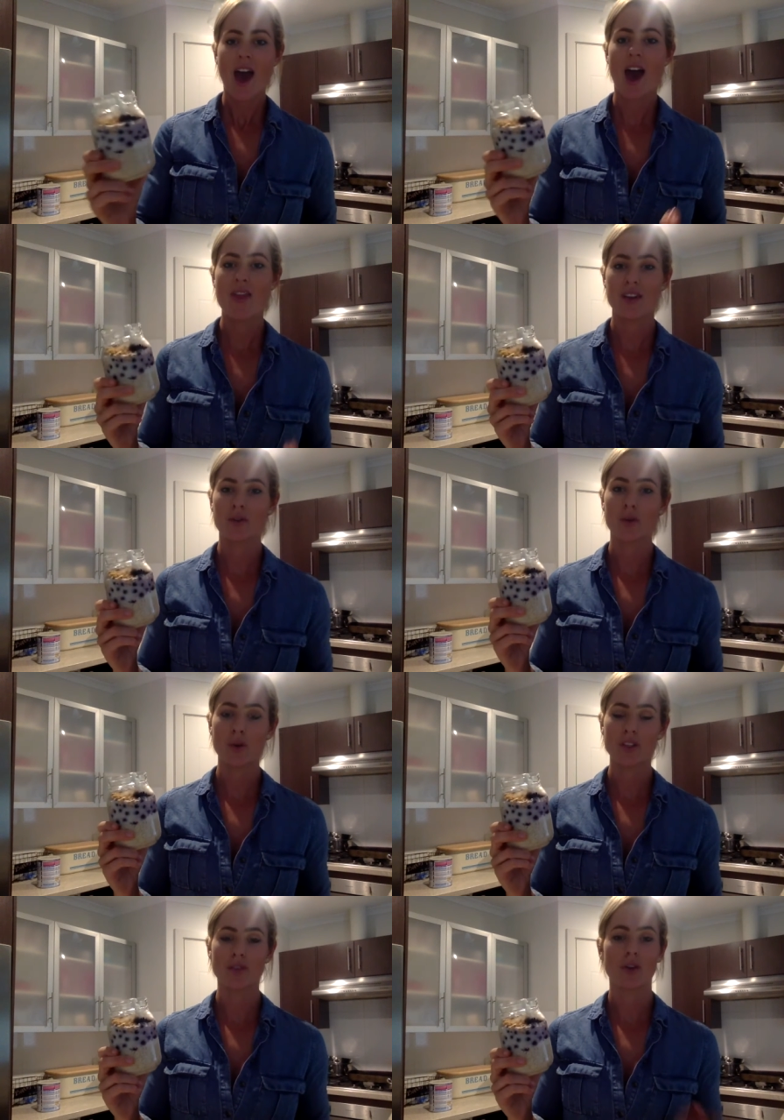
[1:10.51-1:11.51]
and then of
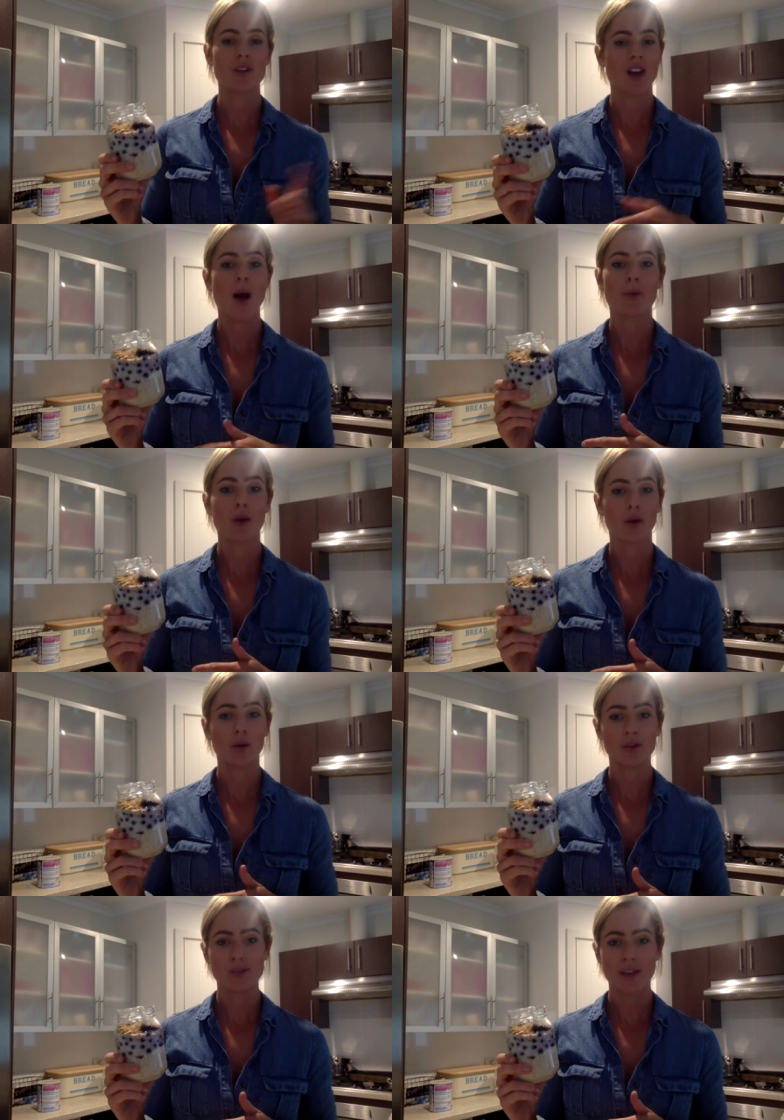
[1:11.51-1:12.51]
course I've gone to upload it
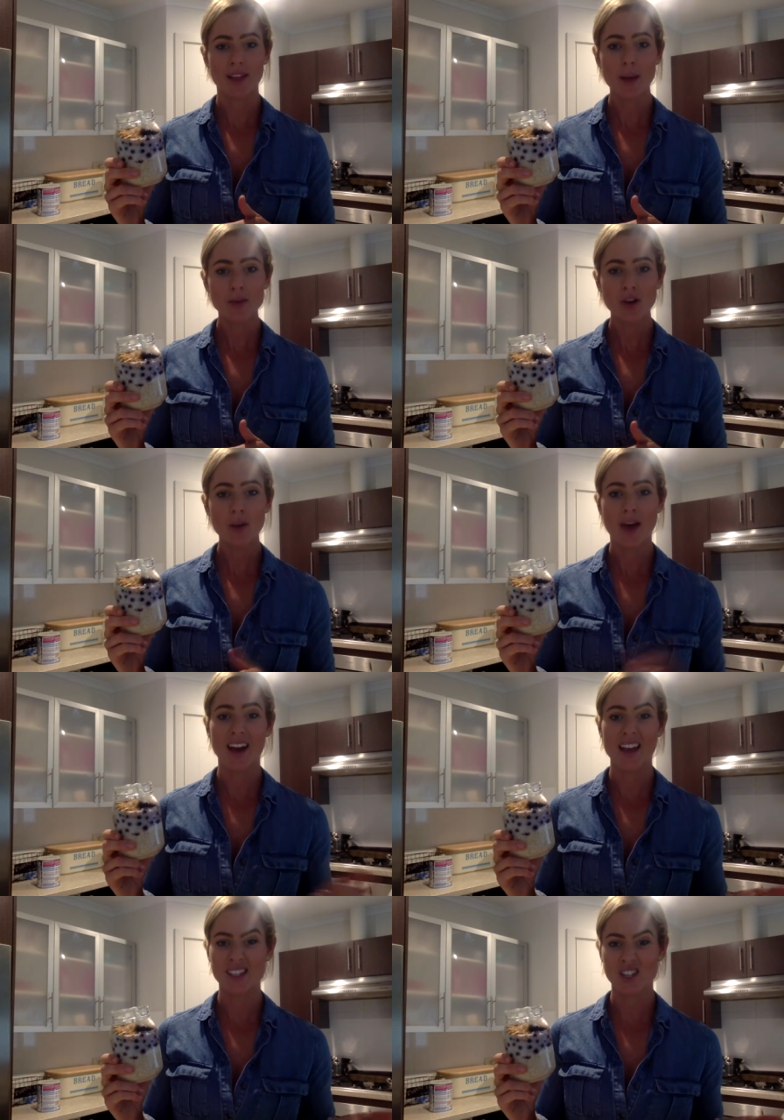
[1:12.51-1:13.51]
all onto my laptop and
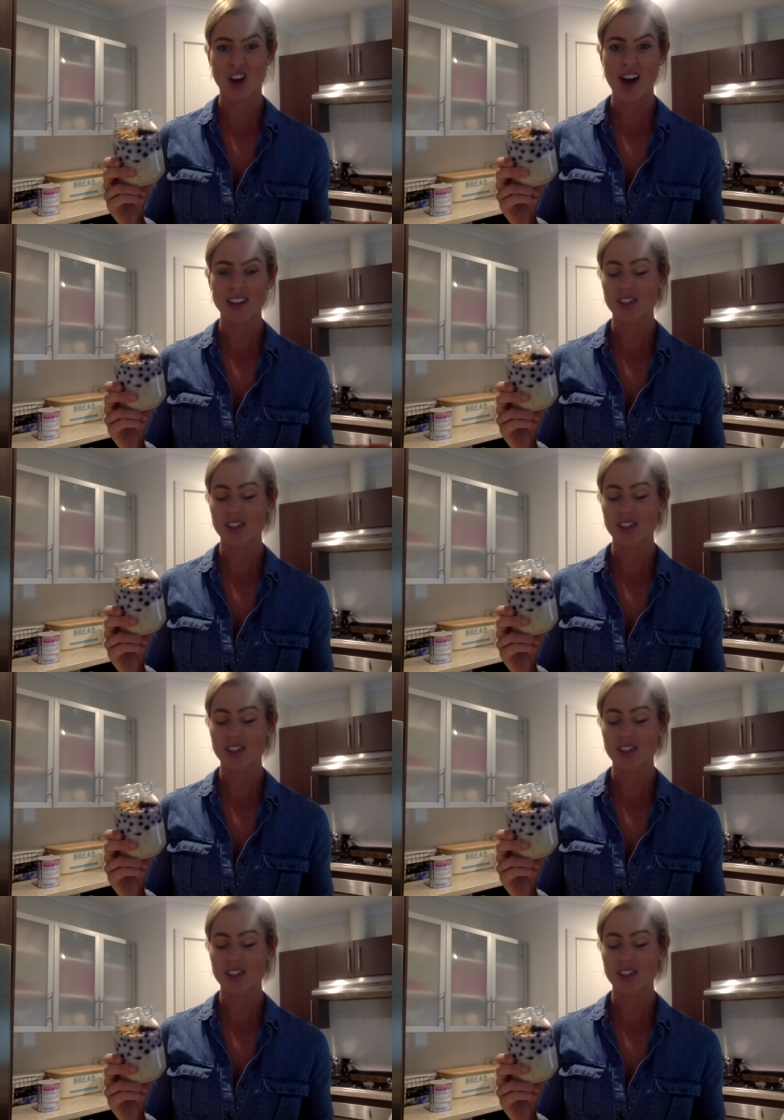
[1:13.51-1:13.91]
it has died.